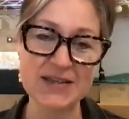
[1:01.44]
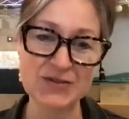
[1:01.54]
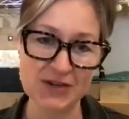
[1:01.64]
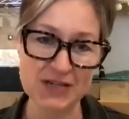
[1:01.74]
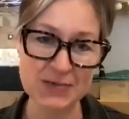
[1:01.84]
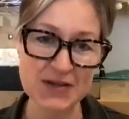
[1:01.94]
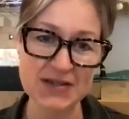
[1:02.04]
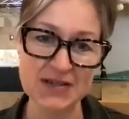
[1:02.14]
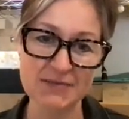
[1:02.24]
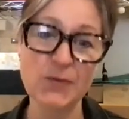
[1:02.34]
is
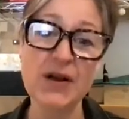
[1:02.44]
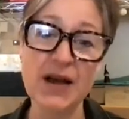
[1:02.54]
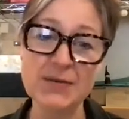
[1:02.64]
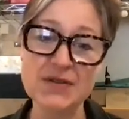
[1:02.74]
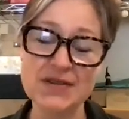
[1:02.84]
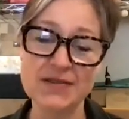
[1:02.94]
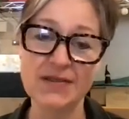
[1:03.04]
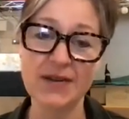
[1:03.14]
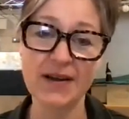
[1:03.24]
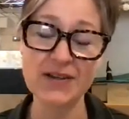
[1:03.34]
Christmas. When I was
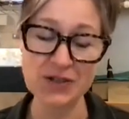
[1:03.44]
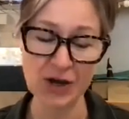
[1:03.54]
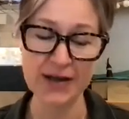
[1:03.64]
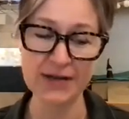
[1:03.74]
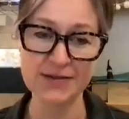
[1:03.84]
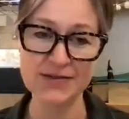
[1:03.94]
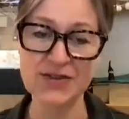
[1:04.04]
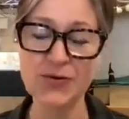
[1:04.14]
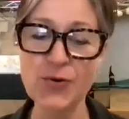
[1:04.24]
a child,